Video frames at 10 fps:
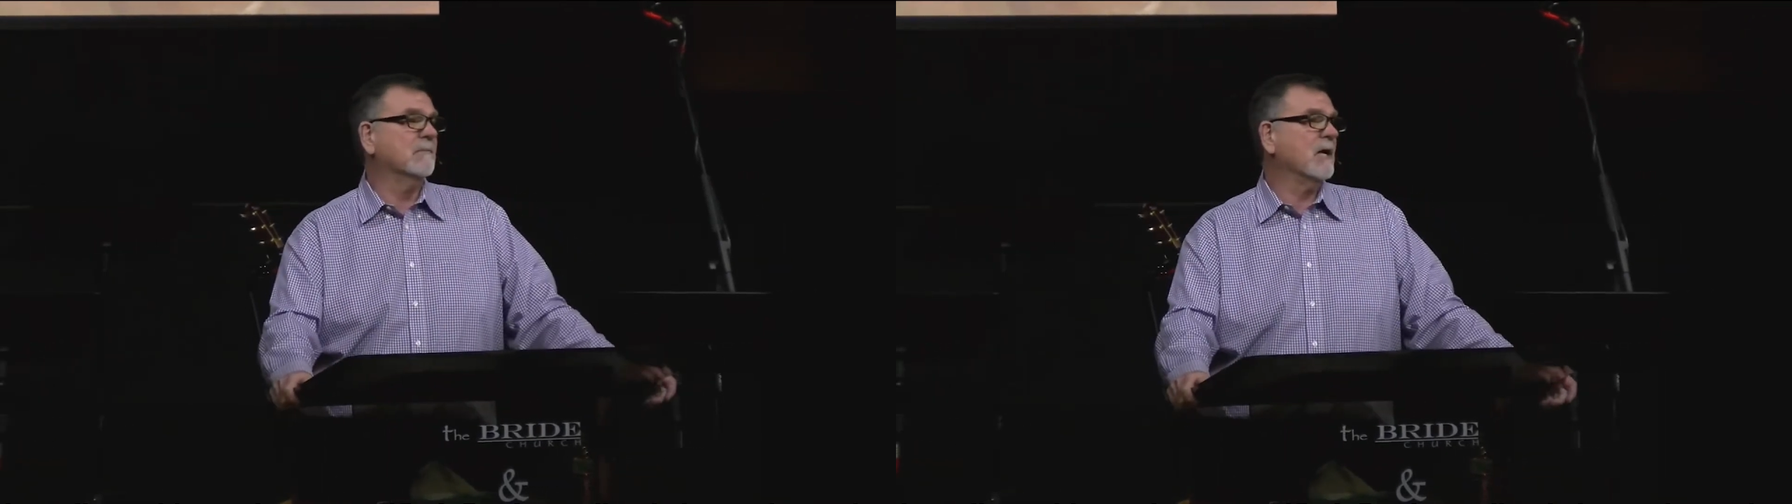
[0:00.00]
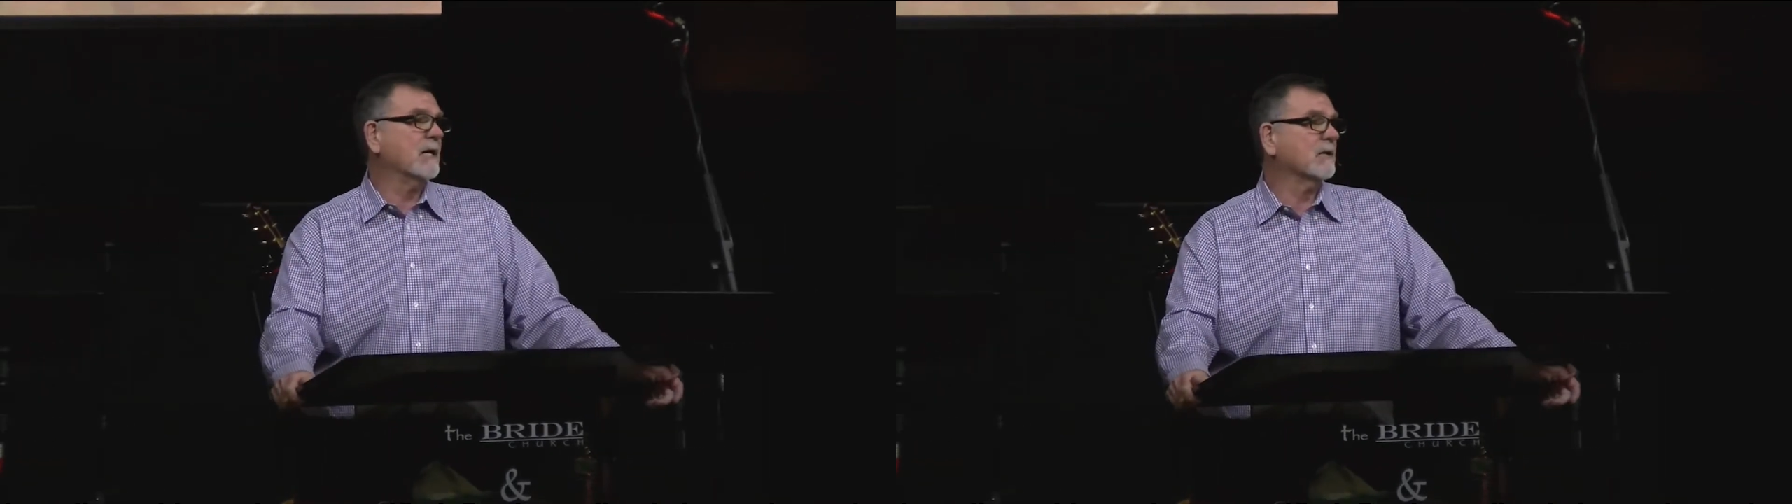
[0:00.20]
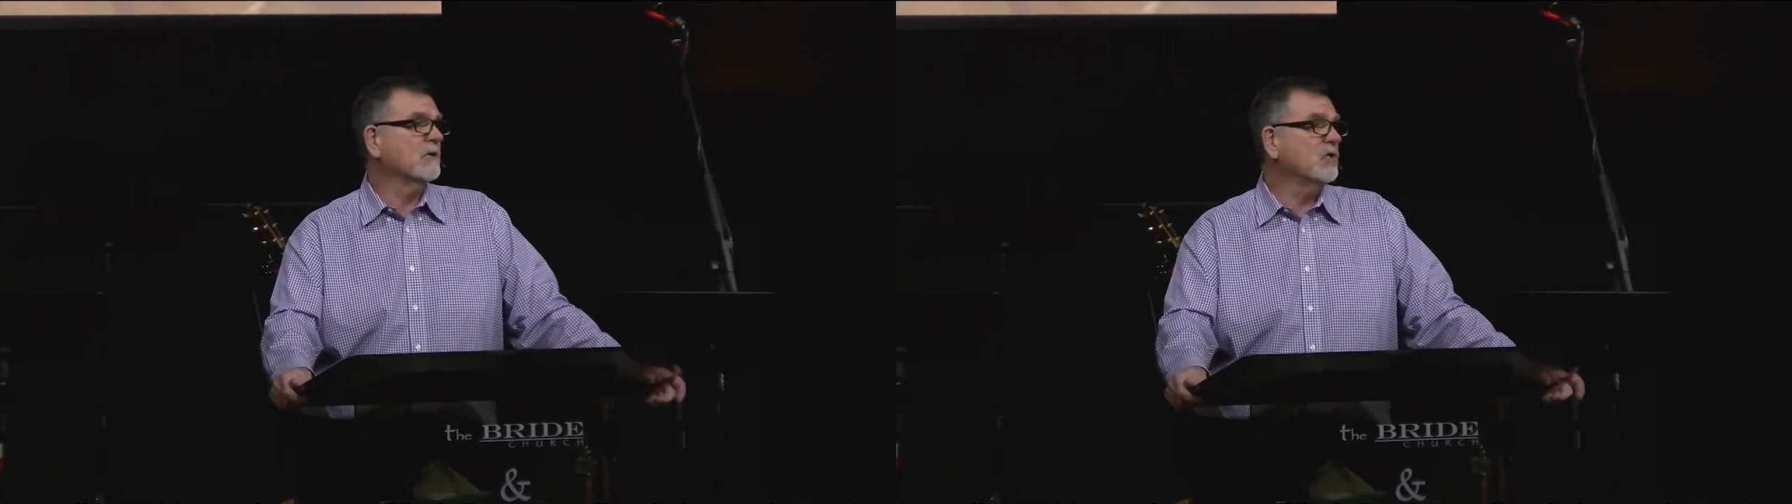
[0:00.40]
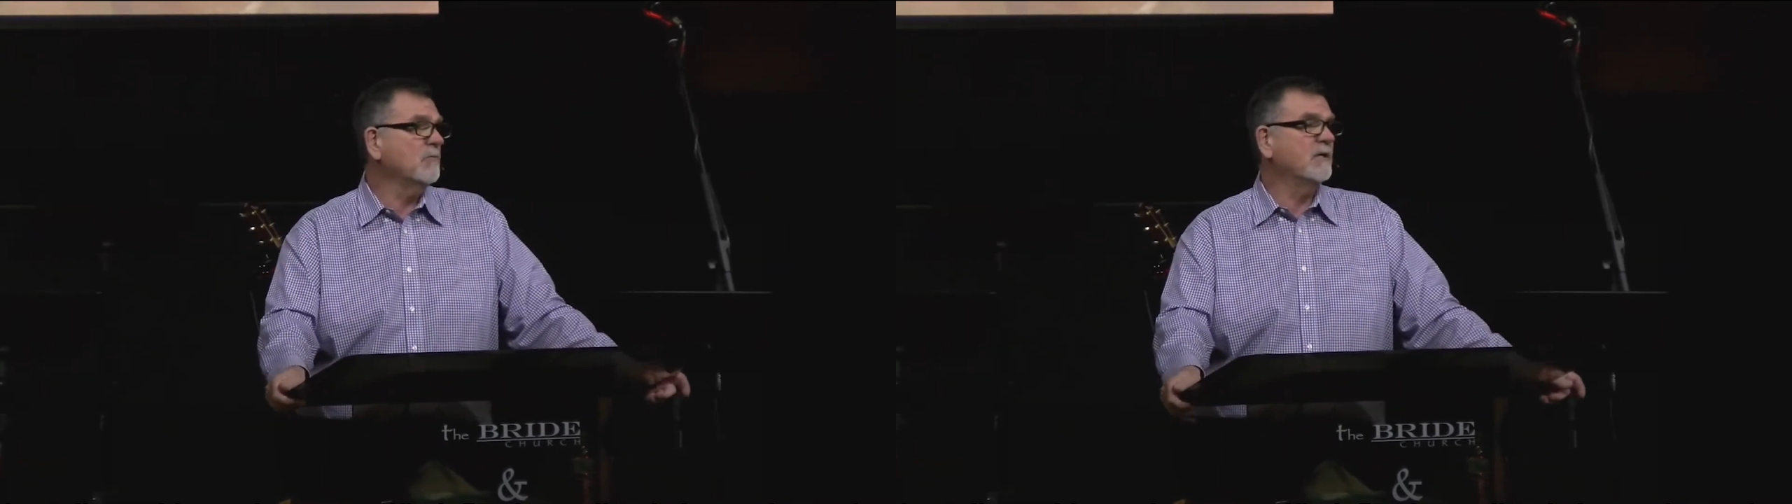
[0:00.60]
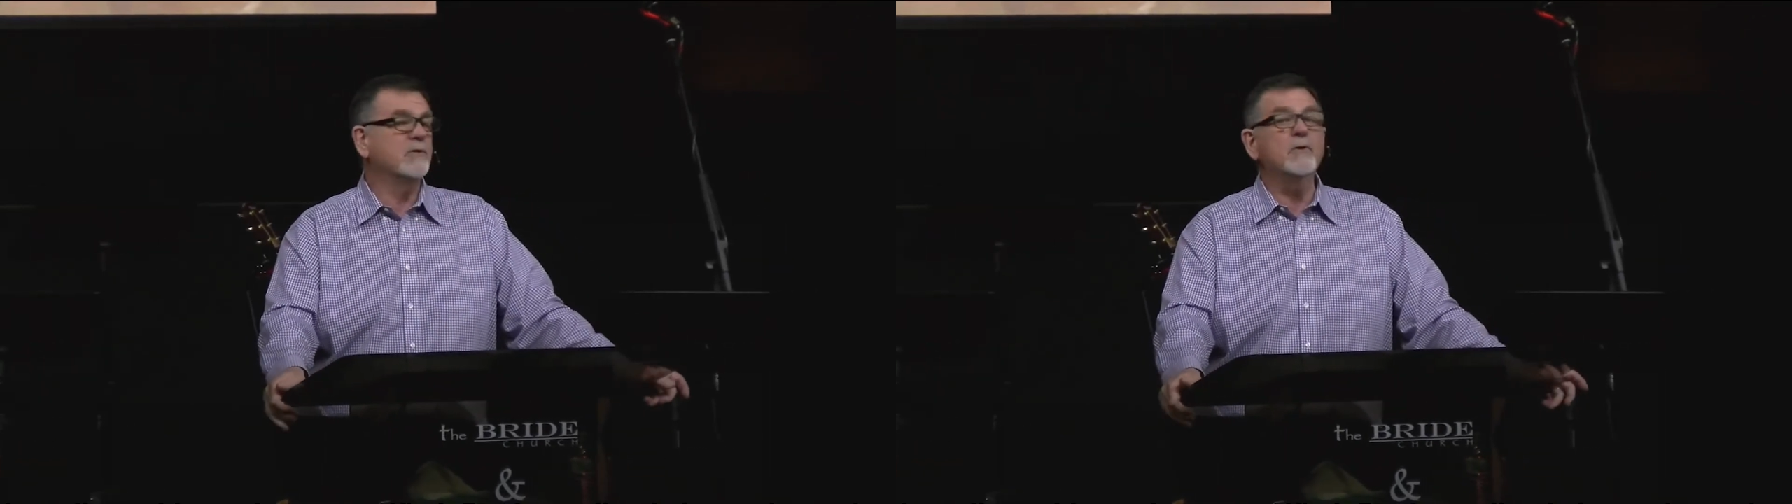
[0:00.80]
I'm not a
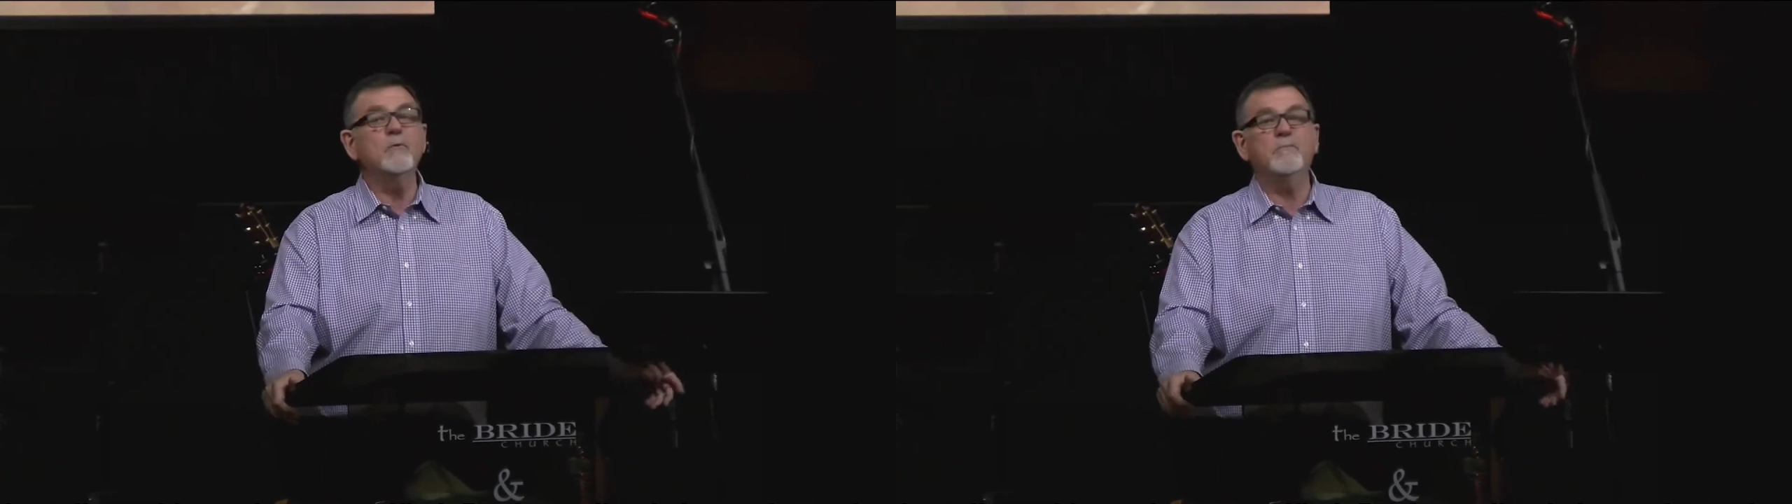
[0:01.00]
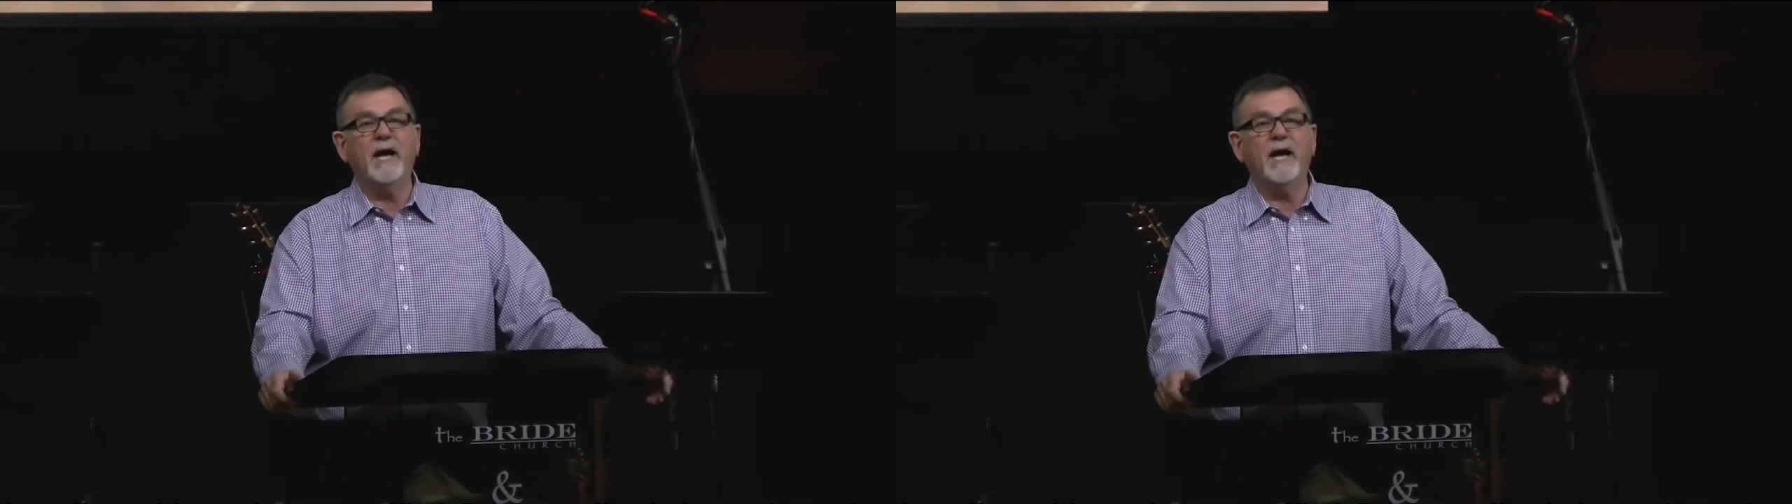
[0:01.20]
gloom and doom